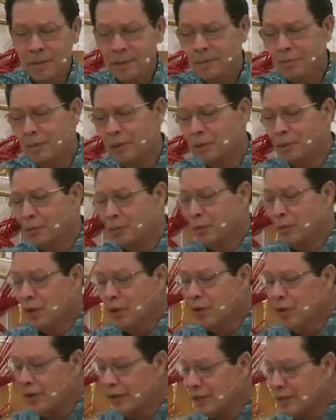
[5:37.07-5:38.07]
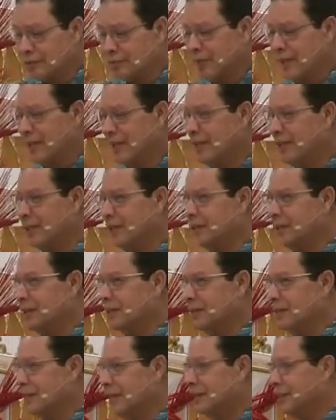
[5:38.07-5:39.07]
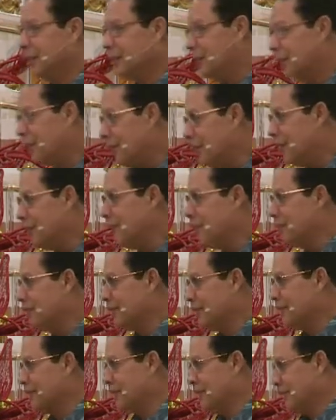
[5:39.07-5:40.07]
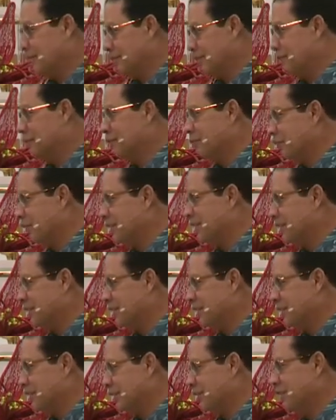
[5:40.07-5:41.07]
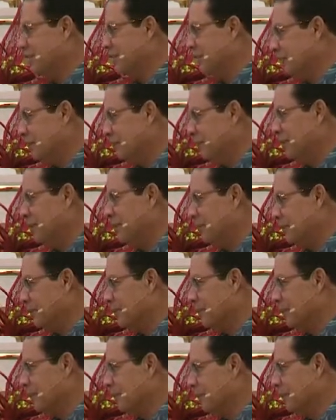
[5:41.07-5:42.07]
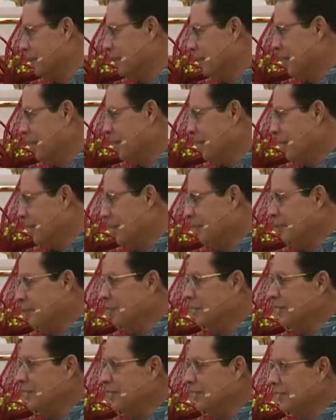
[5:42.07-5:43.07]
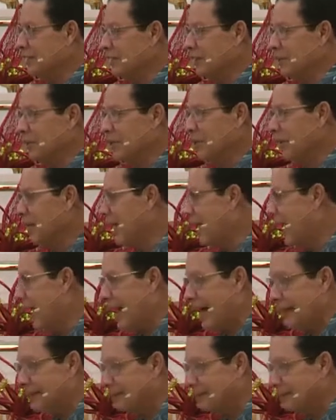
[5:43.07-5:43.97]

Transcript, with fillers: But the world has made it that the club is the simplest place to love people. And the reason is they're all high.